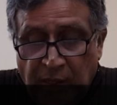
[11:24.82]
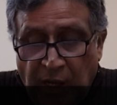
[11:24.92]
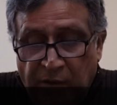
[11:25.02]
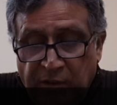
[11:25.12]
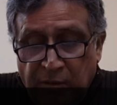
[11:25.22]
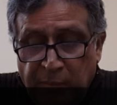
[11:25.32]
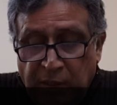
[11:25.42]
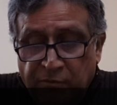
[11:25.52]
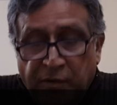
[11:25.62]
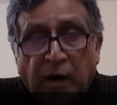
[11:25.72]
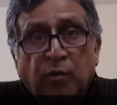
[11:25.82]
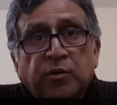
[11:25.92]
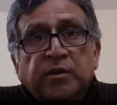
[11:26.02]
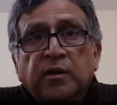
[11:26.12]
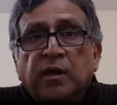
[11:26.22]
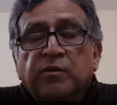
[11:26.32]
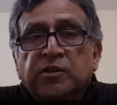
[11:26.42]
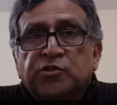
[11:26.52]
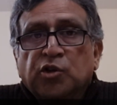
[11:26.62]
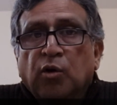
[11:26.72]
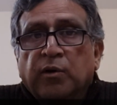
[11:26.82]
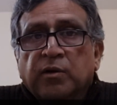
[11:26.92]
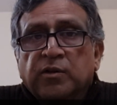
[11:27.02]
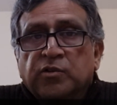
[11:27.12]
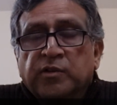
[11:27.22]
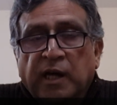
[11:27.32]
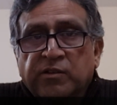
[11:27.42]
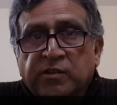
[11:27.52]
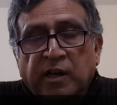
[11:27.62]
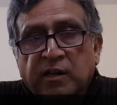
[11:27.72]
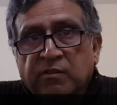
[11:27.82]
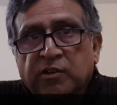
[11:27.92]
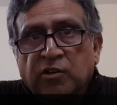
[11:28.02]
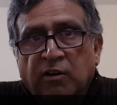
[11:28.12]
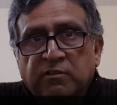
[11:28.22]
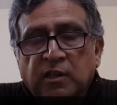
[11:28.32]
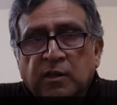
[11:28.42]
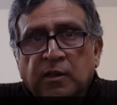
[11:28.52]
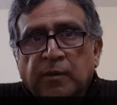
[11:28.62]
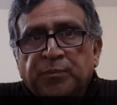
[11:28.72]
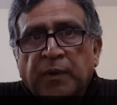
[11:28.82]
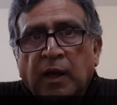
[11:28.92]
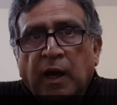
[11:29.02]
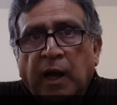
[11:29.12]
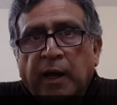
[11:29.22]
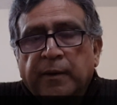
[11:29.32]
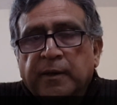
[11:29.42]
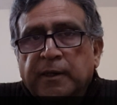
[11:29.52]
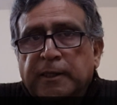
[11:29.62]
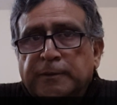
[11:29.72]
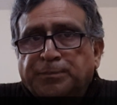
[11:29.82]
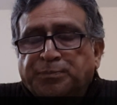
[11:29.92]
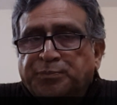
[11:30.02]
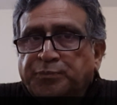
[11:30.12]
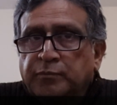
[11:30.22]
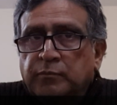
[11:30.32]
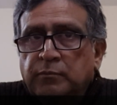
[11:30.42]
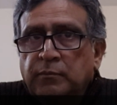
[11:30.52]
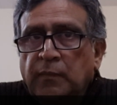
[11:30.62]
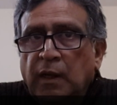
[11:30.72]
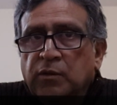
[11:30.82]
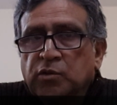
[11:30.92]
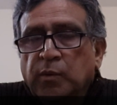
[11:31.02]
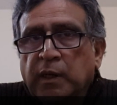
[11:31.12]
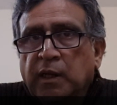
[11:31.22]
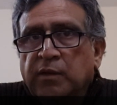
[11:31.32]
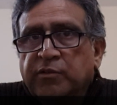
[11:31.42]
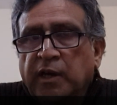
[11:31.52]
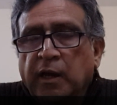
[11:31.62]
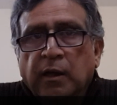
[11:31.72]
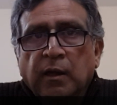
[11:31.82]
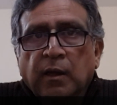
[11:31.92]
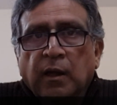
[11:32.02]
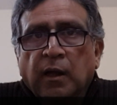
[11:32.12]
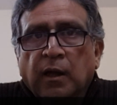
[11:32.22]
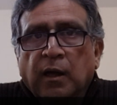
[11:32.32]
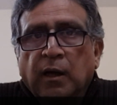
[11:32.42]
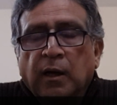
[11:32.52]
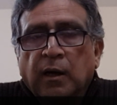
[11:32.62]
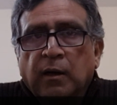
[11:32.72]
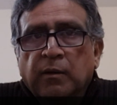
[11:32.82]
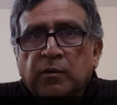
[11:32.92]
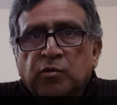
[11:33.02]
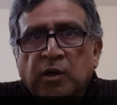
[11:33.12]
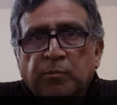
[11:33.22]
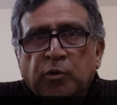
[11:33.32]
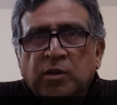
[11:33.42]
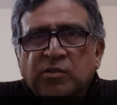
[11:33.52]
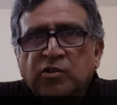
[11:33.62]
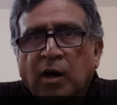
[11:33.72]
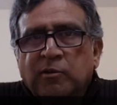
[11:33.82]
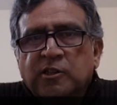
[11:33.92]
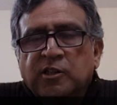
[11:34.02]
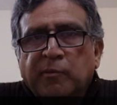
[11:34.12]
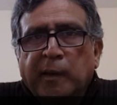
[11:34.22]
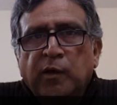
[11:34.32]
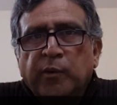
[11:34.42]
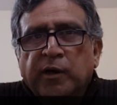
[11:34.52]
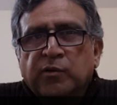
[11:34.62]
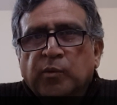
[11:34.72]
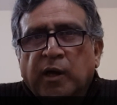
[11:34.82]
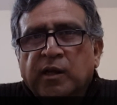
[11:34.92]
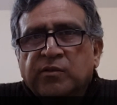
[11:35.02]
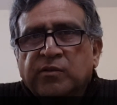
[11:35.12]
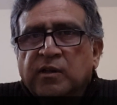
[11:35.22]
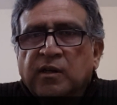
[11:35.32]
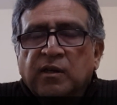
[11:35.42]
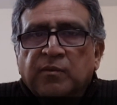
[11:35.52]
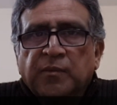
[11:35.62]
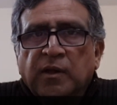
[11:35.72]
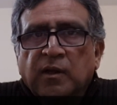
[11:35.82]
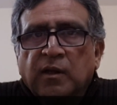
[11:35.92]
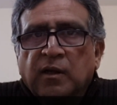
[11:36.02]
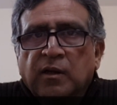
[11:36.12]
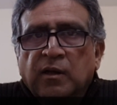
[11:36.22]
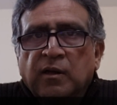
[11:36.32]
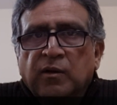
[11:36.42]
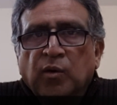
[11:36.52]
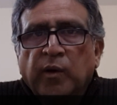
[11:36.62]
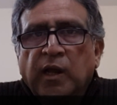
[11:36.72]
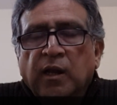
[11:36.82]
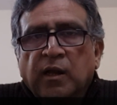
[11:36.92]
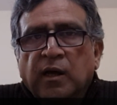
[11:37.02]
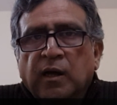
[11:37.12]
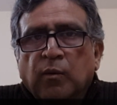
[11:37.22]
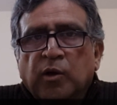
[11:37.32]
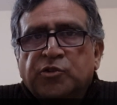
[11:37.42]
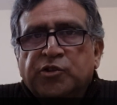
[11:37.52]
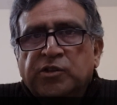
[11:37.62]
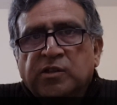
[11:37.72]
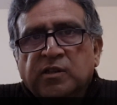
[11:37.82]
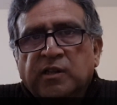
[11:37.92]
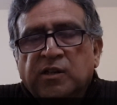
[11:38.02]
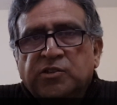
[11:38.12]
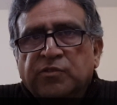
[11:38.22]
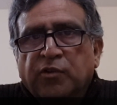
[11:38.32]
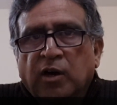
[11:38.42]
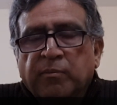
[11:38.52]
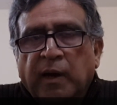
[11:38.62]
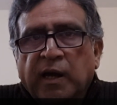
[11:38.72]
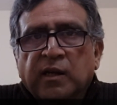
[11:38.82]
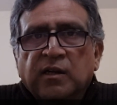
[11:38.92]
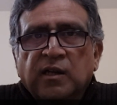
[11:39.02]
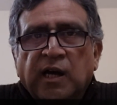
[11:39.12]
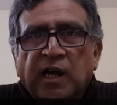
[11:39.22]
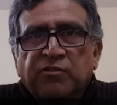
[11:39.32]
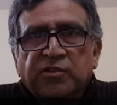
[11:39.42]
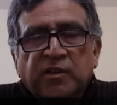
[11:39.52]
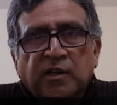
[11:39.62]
having been found in the shore. So that's the end of the novel. And so one can say, you can put this novel in many ways. One is Noel was cheated, then she fought back in her life.